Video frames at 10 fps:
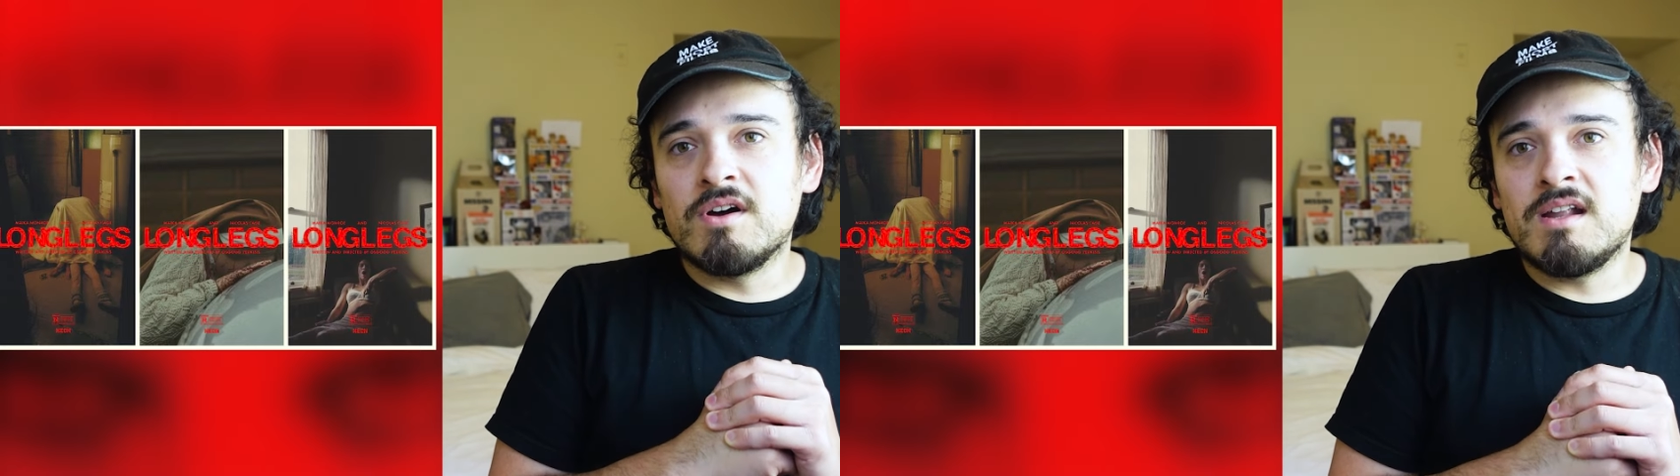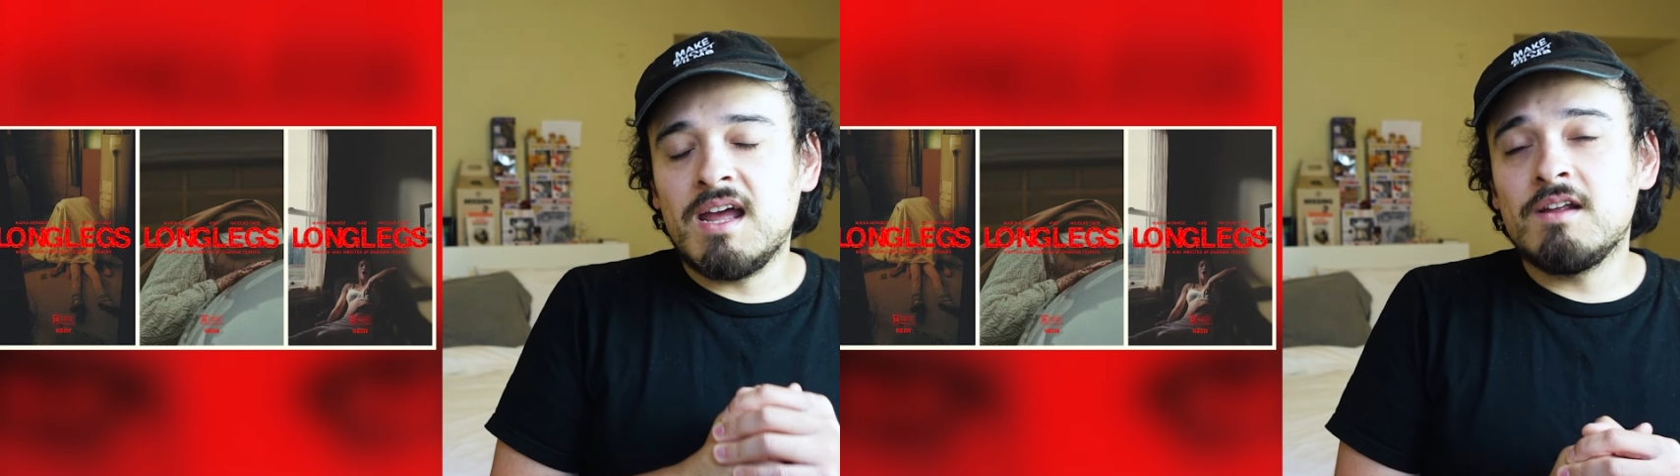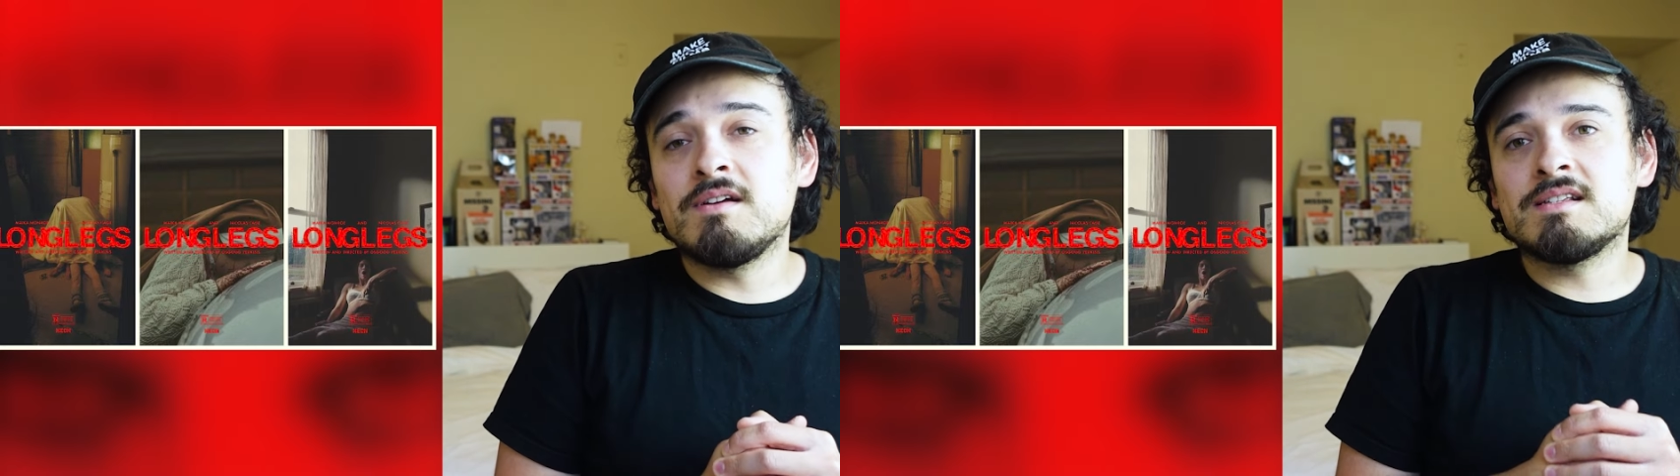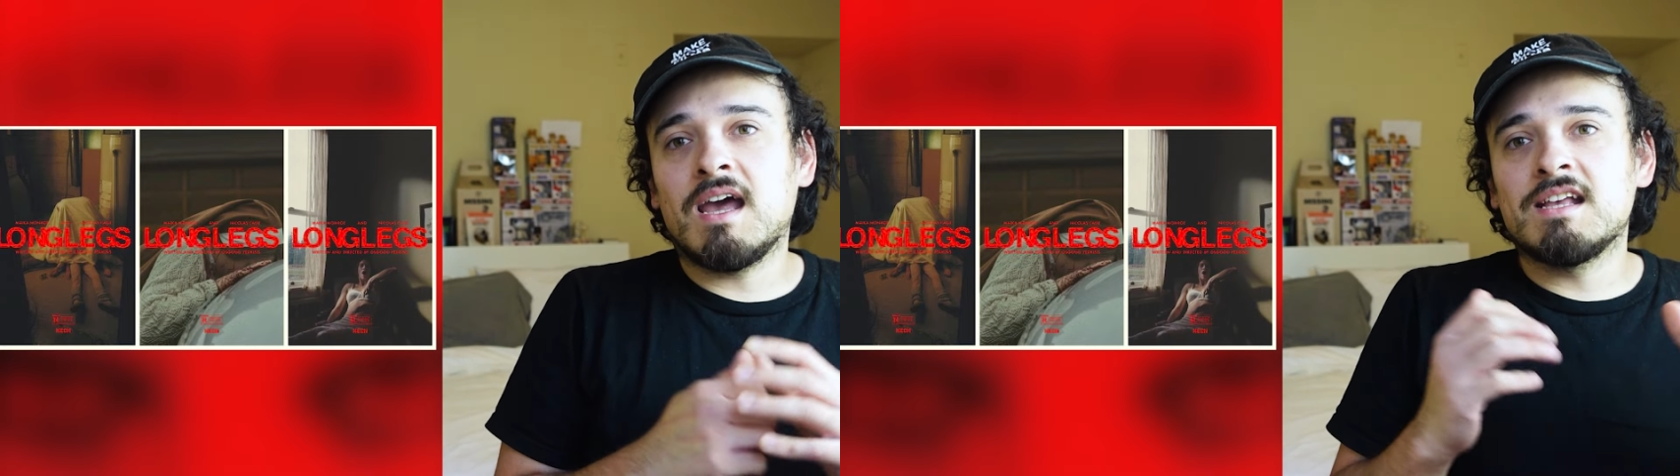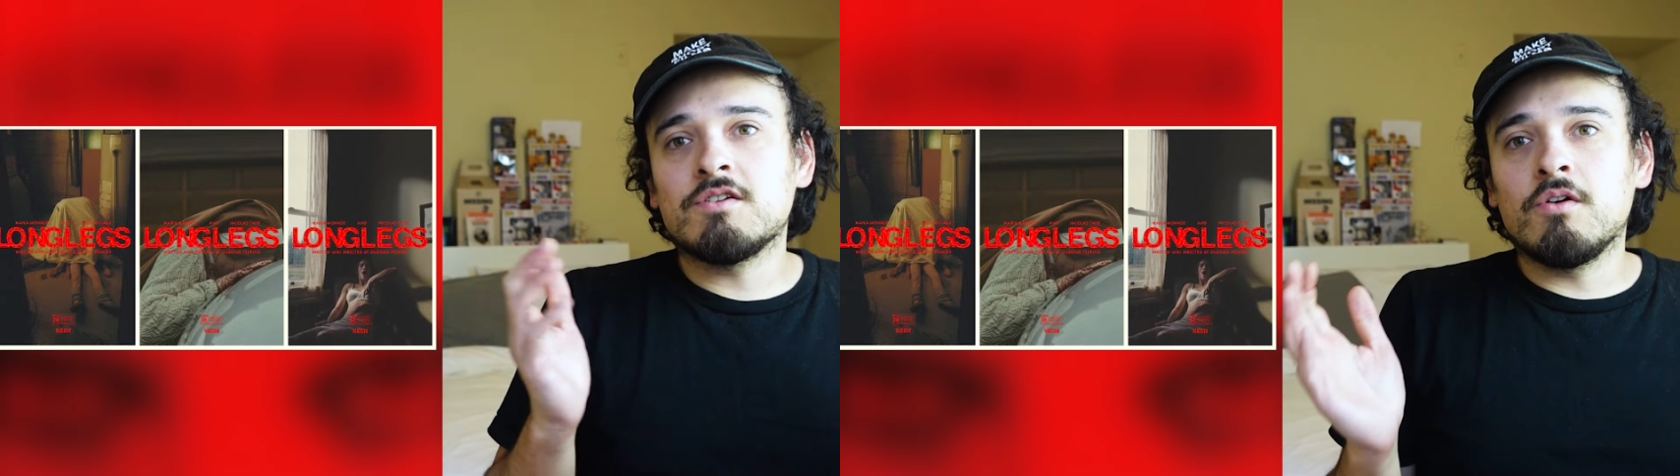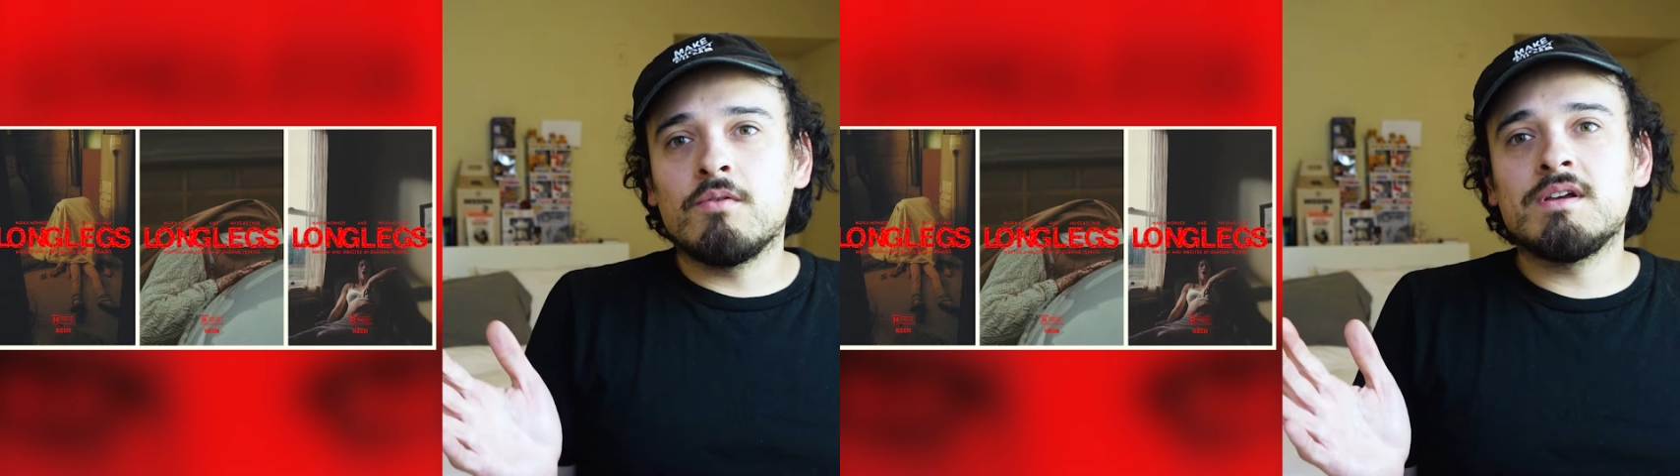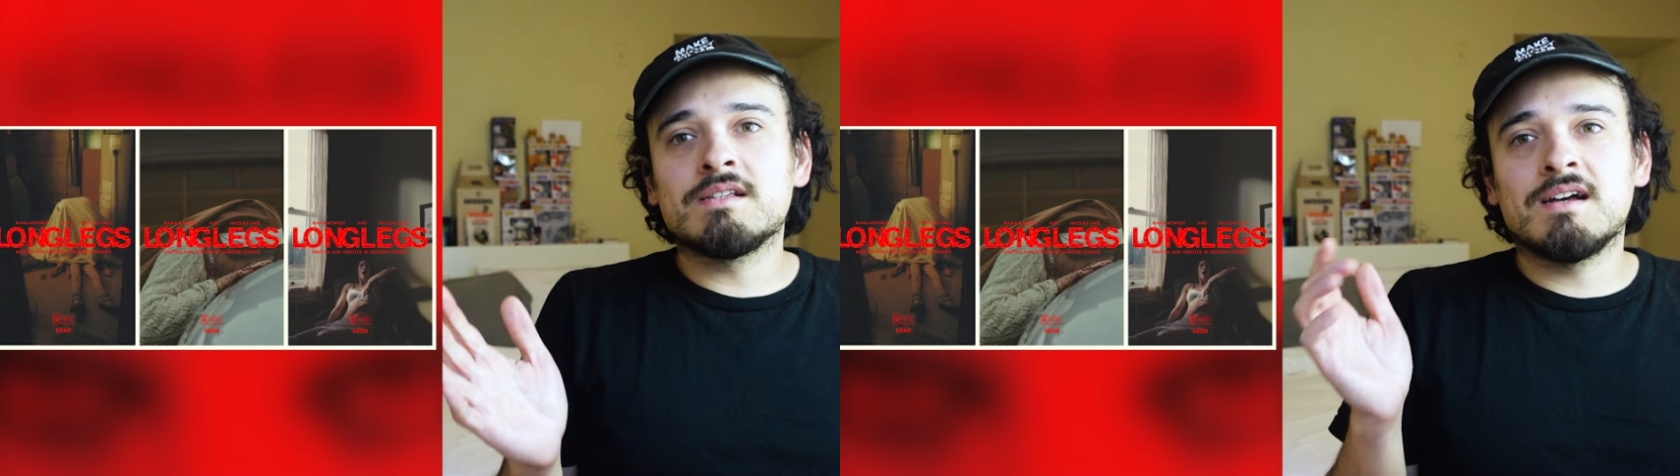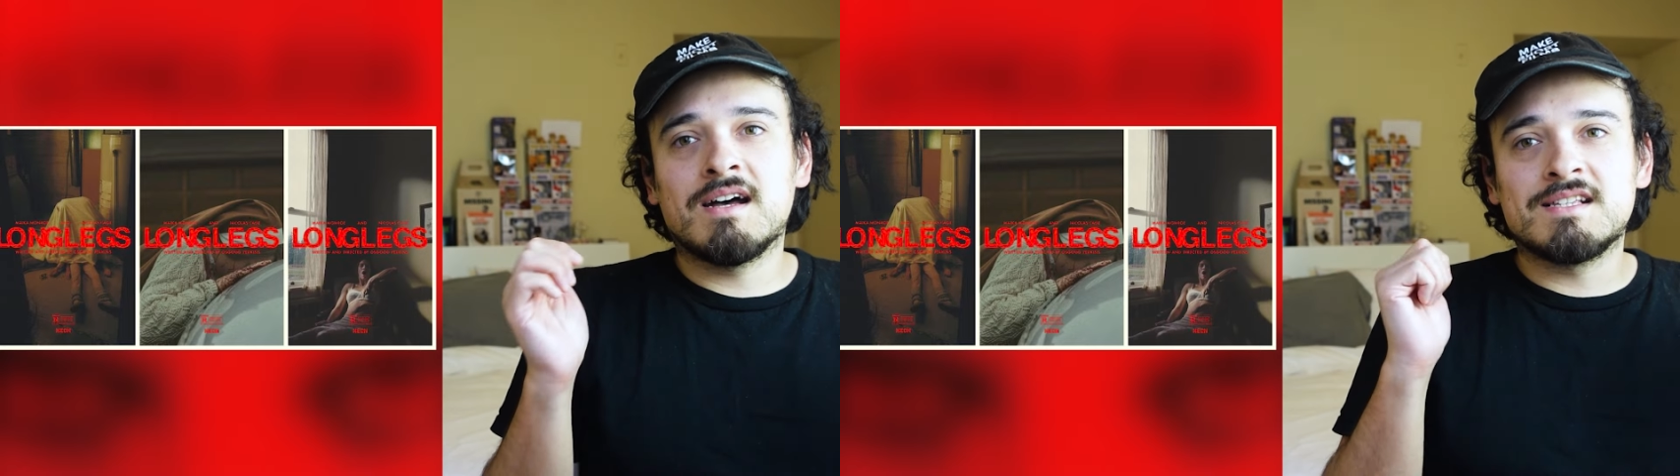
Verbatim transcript: but, anyways, as always,